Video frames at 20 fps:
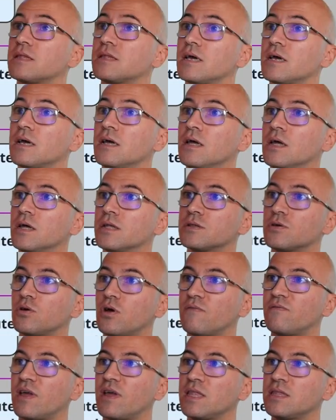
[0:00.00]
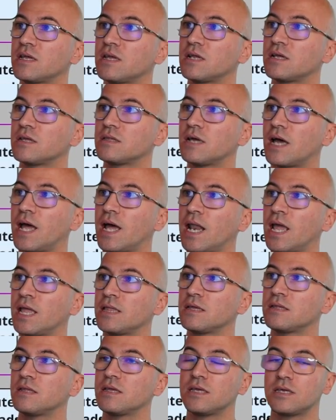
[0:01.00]
uh, so I've entered an
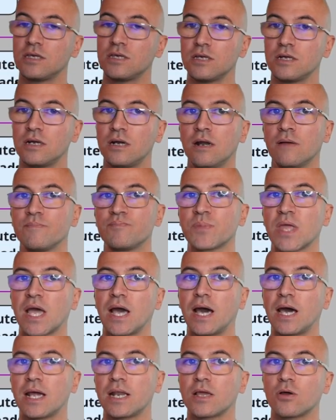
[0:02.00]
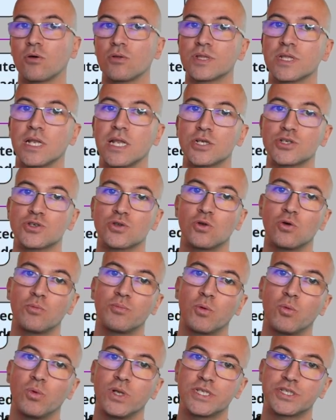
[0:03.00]
entity here, a reconciliation loop
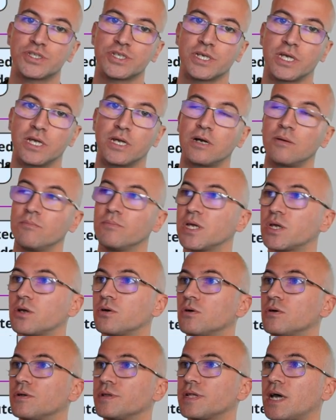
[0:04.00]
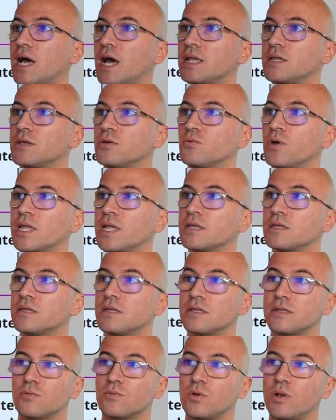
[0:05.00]
will trigger because a new entity
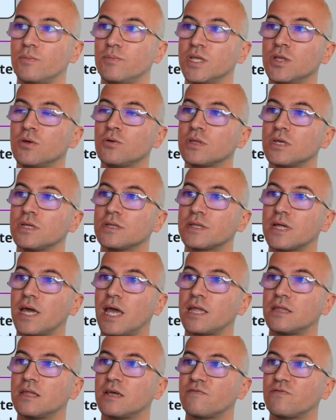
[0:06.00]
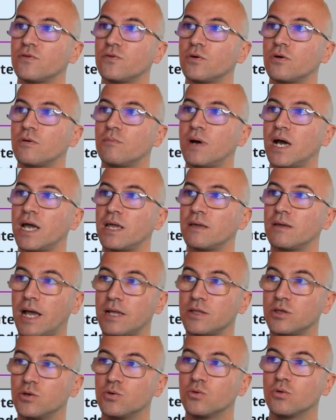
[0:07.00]
will be noticed and therefore my
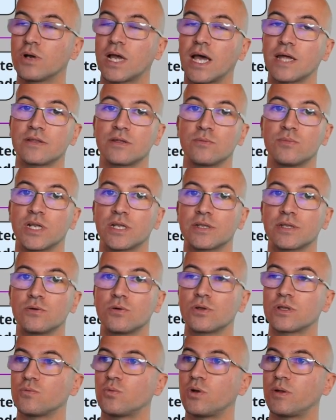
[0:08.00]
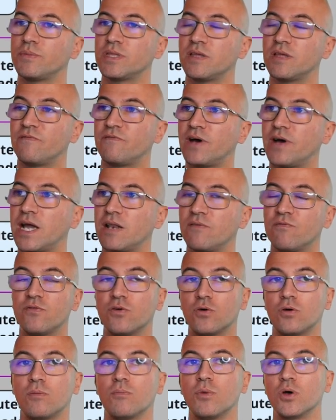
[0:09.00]
new custom resource will be defined
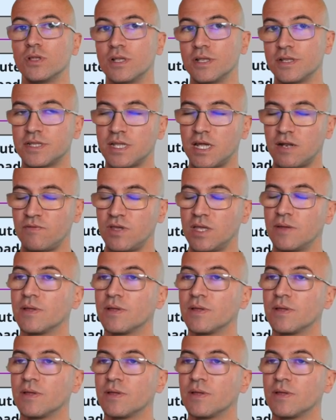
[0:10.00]
for model serving.